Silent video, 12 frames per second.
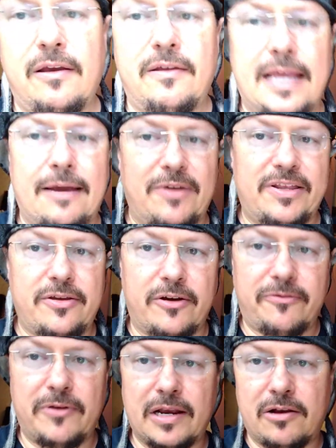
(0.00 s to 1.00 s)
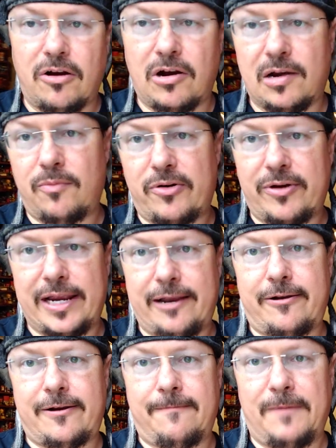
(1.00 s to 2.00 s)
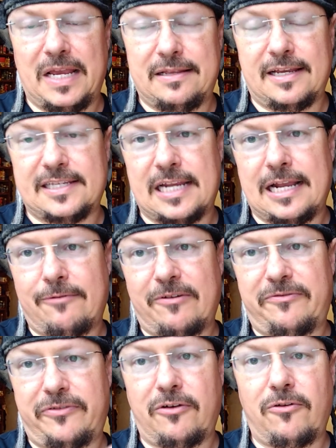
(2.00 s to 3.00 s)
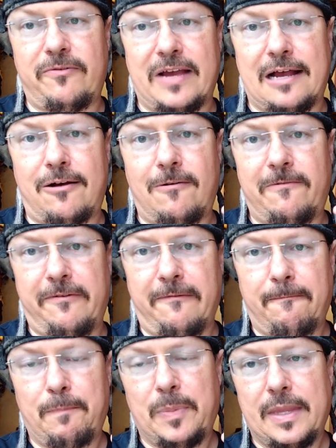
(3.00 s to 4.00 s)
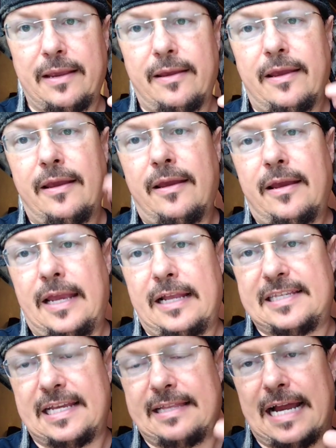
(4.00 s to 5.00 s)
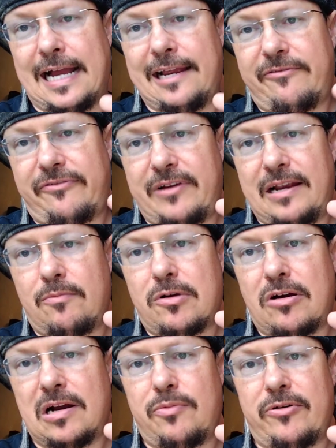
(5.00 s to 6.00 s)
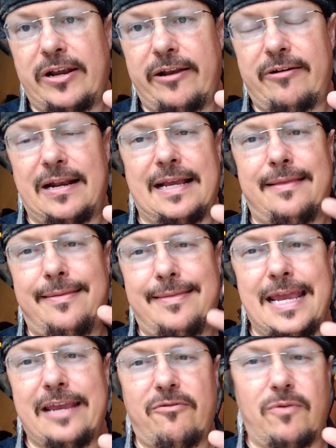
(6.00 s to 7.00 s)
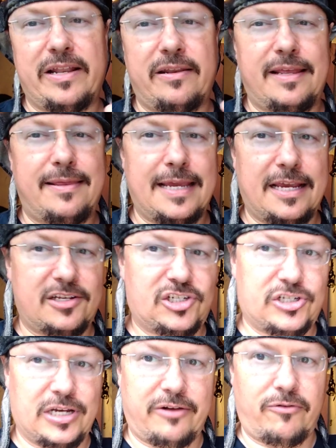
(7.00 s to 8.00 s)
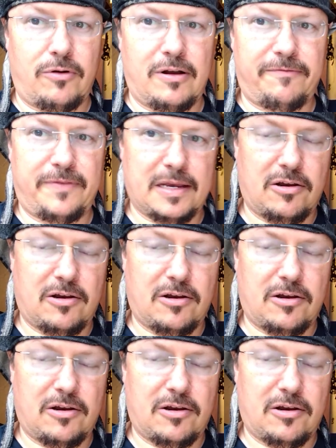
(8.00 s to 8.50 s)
they have a different carburetor. It doesn't have a flow valve. It's a diaphragm carburetor, and I think when the thing is shut off, the